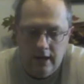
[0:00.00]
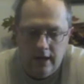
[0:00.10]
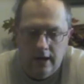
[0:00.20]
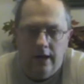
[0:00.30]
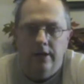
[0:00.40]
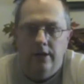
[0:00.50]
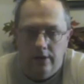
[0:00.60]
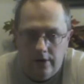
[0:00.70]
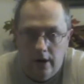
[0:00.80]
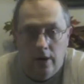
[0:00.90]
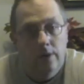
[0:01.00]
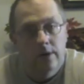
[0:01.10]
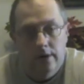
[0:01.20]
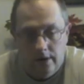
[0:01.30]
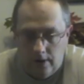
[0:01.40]
You go
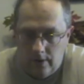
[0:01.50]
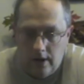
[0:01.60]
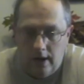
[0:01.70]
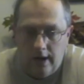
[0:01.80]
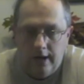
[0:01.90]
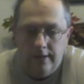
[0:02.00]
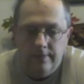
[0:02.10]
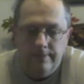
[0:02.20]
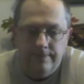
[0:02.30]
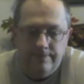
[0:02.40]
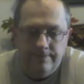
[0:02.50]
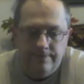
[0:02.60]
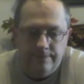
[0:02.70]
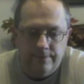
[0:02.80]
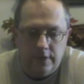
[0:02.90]
a lot,
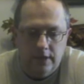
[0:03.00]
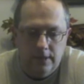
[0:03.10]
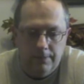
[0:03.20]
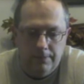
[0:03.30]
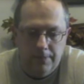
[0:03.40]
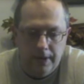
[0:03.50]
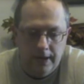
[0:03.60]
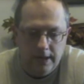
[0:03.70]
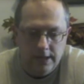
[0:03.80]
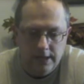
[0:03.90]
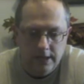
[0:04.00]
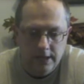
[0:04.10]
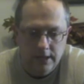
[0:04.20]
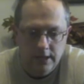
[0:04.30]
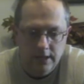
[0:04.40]
but
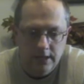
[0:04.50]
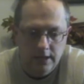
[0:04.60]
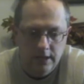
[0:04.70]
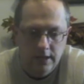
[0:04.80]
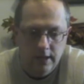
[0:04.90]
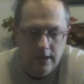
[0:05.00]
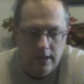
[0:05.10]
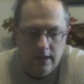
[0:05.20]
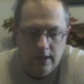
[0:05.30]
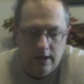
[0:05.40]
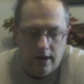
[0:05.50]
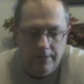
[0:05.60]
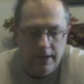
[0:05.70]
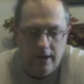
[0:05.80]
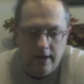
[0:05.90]
I'll
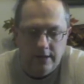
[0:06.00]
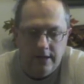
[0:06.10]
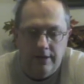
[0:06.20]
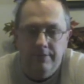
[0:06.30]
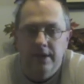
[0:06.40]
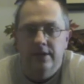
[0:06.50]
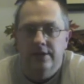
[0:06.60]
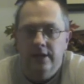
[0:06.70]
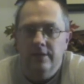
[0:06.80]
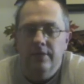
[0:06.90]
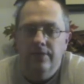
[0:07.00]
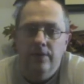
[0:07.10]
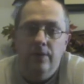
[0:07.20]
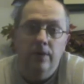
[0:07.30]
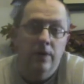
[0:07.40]
be honest, I've been sick
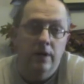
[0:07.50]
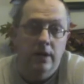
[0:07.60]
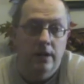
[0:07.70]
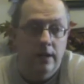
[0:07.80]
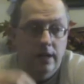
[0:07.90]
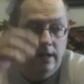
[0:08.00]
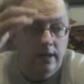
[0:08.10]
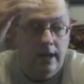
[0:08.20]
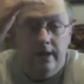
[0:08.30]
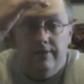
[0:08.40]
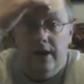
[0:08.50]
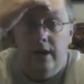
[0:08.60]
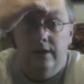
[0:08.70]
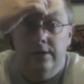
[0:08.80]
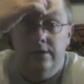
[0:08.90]
before and had a
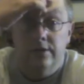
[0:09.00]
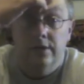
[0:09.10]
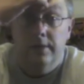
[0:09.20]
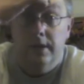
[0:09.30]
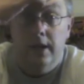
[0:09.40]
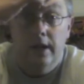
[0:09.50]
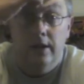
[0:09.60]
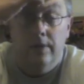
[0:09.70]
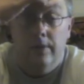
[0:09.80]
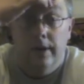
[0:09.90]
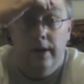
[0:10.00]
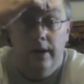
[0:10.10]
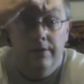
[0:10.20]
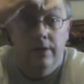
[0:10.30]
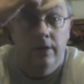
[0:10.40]
virus or stomach ache or what
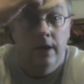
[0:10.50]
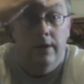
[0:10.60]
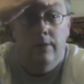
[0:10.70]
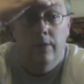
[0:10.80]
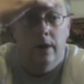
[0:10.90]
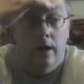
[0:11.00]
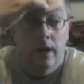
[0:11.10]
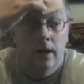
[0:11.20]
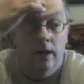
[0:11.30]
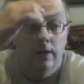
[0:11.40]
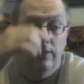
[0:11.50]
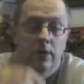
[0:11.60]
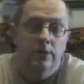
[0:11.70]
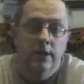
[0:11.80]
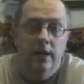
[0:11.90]
have you, and I've went a lot
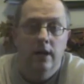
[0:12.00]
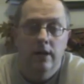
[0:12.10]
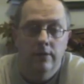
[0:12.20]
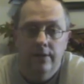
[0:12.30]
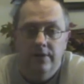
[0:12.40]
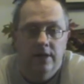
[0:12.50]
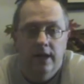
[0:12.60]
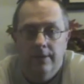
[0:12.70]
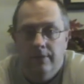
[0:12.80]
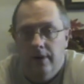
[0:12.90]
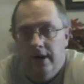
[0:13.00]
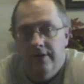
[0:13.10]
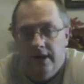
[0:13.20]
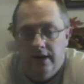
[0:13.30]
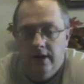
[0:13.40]
worse and had a lot rougher time than what
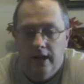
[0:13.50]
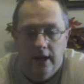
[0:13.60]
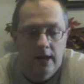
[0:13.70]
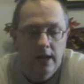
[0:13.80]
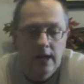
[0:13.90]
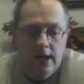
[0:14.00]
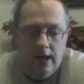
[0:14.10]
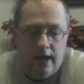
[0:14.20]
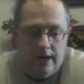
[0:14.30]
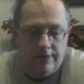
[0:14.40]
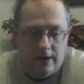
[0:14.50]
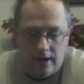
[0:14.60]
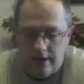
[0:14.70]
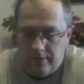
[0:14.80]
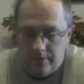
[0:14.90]
I've had today. I've got a
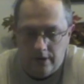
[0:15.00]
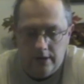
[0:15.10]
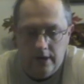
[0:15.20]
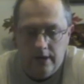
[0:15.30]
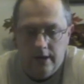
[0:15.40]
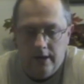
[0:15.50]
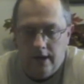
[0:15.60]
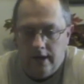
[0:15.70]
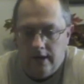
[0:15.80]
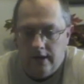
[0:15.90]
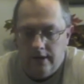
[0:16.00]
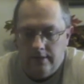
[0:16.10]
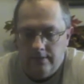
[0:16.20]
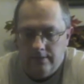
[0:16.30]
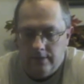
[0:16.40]
lot of work done,
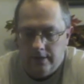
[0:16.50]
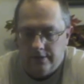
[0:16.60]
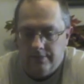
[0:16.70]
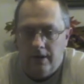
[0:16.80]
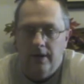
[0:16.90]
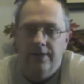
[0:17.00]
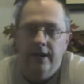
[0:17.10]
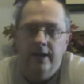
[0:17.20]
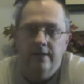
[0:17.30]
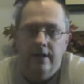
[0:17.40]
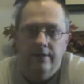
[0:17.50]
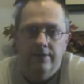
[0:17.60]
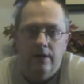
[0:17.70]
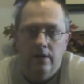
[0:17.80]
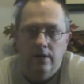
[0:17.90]
little small things.
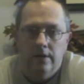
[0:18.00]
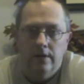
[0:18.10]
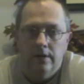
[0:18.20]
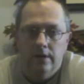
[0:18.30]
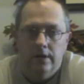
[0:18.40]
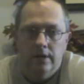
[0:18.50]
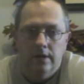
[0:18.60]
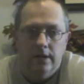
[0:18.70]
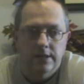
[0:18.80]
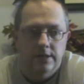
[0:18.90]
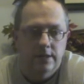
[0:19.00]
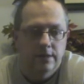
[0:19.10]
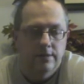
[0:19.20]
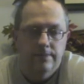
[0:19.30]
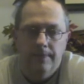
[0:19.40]
I've listed
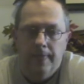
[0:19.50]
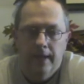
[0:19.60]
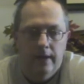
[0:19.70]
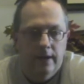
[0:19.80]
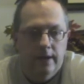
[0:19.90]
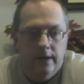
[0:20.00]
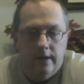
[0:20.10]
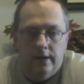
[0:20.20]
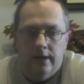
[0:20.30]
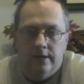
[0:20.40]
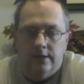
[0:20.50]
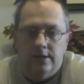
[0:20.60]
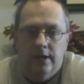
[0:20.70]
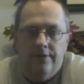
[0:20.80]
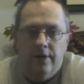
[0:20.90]
tons of
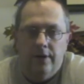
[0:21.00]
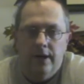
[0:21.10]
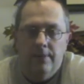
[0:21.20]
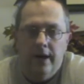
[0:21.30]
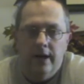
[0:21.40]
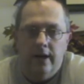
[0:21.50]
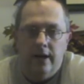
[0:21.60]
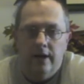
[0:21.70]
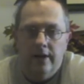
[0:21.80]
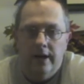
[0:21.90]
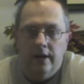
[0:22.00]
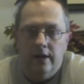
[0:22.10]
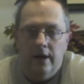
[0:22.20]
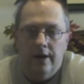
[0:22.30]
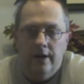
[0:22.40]
stuff on eBay, got all that
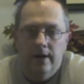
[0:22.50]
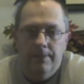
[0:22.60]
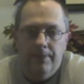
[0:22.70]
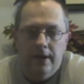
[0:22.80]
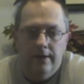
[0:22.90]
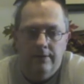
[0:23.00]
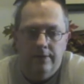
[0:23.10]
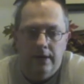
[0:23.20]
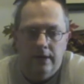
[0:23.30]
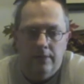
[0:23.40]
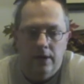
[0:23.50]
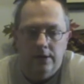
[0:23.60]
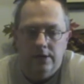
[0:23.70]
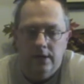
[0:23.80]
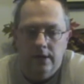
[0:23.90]
caught up. I've
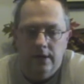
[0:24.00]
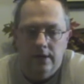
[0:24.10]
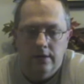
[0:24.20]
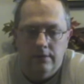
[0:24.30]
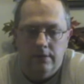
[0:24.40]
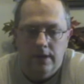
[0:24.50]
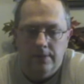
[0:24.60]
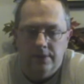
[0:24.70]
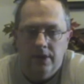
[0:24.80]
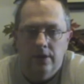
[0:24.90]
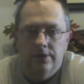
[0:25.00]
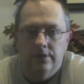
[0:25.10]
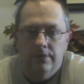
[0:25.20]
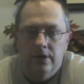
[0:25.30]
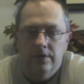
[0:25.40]
watched a couple shows
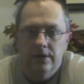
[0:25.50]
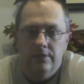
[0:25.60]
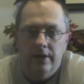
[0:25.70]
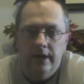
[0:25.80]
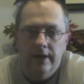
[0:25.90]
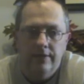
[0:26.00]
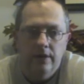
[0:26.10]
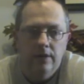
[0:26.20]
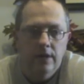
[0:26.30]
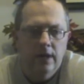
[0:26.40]
and movies, what have you.